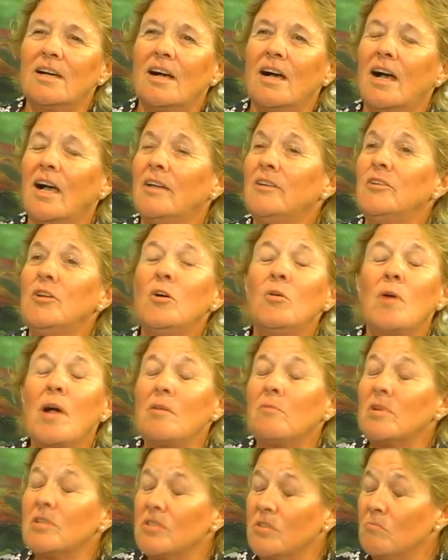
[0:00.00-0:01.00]
I know I
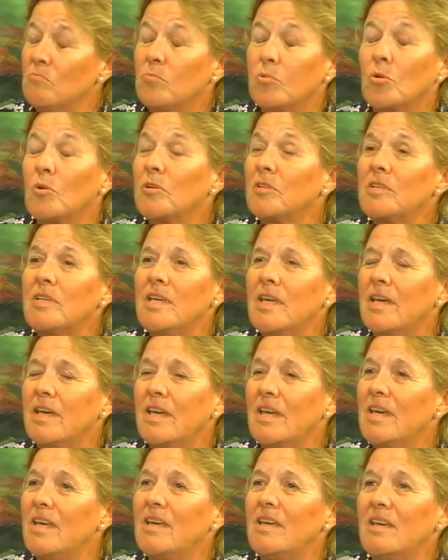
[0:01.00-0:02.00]
wasn't born gay,